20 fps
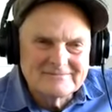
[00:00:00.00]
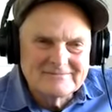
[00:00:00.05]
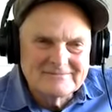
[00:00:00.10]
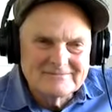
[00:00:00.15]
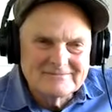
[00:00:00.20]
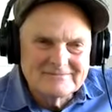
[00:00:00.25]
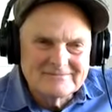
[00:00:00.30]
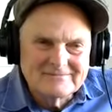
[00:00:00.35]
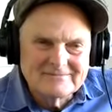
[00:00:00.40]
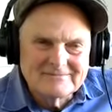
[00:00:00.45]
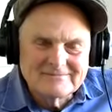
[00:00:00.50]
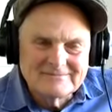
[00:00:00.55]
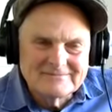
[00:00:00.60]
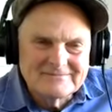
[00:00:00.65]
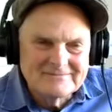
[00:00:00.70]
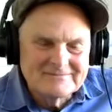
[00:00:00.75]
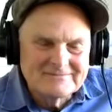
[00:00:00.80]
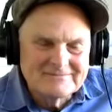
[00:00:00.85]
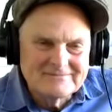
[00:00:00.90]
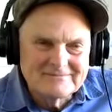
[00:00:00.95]

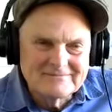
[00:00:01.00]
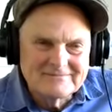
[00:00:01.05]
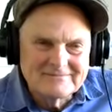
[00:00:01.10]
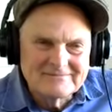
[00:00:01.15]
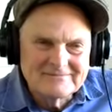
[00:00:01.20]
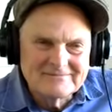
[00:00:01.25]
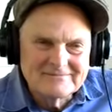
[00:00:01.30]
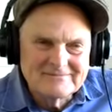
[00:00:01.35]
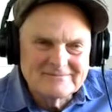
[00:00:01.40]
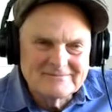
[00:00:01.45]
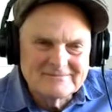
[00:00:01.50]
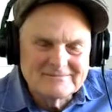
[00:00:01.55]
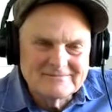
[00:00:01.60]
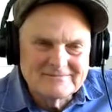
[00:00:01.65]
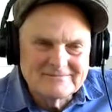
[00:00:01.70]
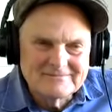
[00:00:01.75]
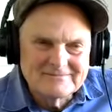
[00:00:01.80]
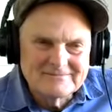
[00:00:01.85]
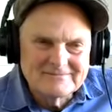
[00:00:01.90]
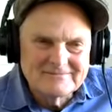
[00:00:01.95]

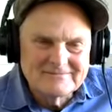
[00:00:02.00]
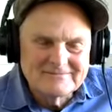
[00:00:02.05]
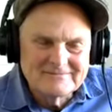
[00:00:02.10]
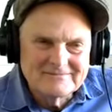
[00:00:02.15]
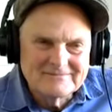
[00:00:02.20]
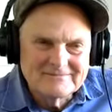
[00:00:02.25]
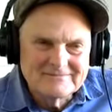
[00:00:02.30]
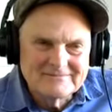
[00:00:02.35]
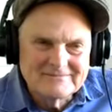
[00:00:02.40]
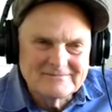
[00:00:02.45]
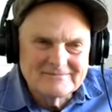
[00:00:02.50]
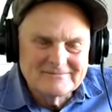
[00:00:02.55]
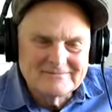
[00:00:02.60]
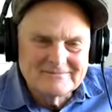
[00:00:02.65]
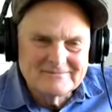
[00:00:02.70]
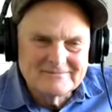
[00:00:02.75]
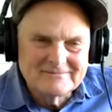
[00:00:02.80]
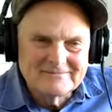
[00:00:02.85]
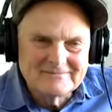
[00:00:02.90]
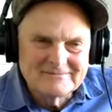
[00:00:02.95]

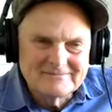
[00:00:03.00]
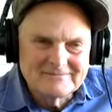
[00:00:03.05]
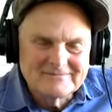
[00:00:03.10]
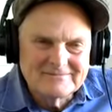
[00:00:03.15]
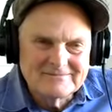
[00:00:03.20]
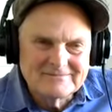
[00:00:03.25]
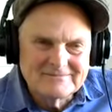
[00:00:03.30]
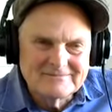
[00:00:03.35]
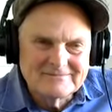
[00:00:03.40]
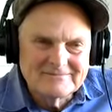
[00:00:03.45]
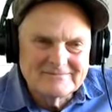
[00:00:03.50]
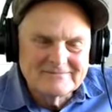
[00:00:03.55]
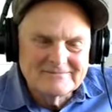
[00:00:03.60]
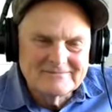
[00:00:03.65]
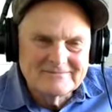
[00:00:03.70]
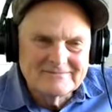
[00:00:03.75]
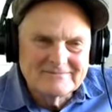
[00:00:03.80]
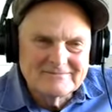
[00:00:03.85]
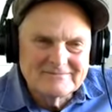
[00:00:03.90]
This person isn't speaking.